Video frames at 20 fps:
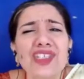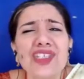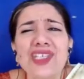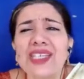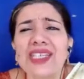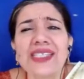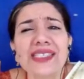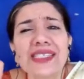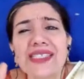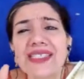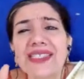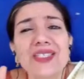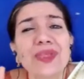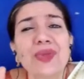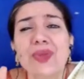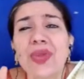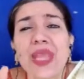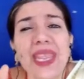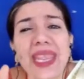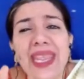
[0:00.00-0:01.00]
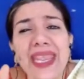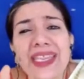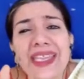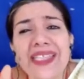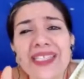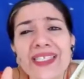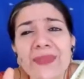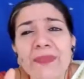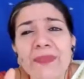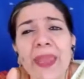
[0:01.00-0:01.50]
She's in
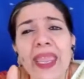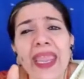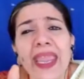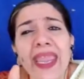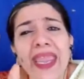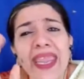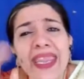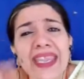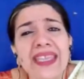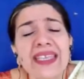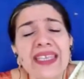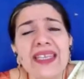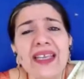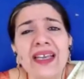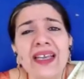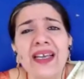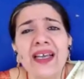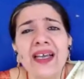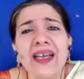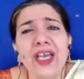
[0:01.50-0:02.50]
great pain.